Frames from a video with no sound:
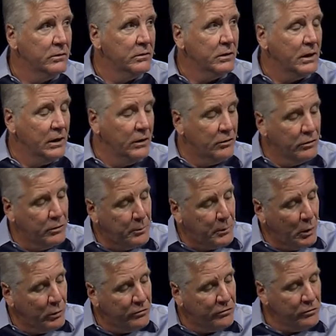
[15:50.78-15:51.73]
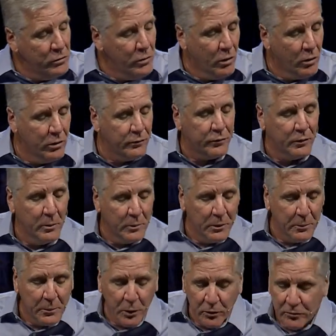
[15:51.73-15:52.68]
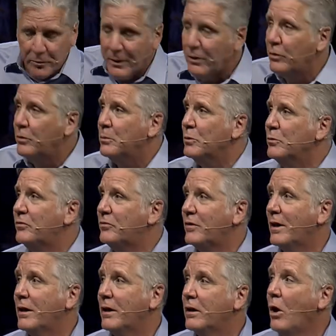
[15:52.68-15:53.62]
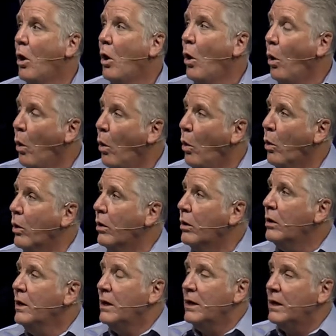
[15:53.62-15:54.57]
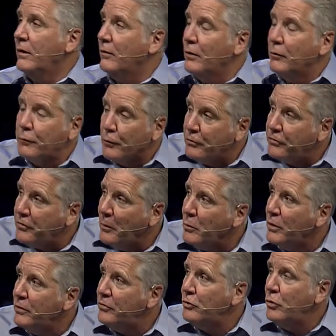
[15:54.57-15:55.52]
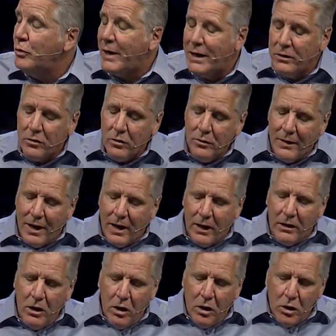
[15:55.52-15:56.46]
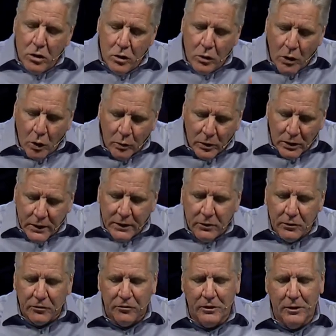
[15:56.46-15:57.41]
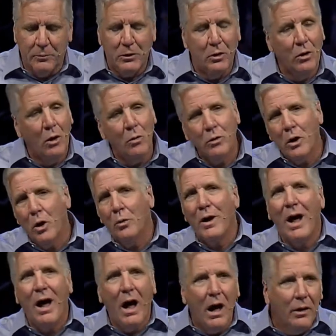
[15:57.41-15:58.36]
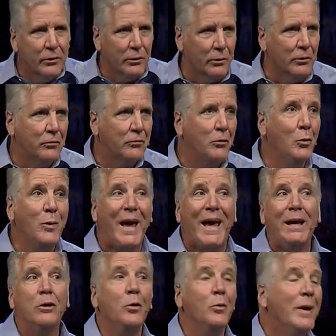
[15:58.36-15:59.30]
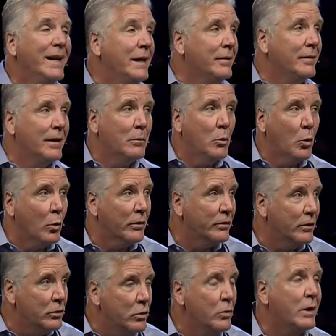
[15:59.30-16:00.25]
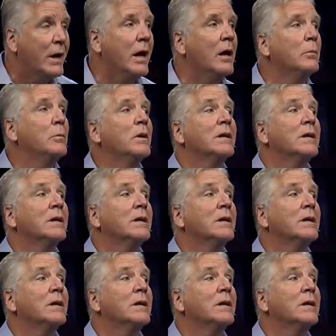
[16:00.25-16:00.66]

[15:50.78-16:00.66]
either the person you heard it from or the person about whom it was said, or if for some reason you can't do that, you go to leadership. You don't go to others who can't do anything more than you can but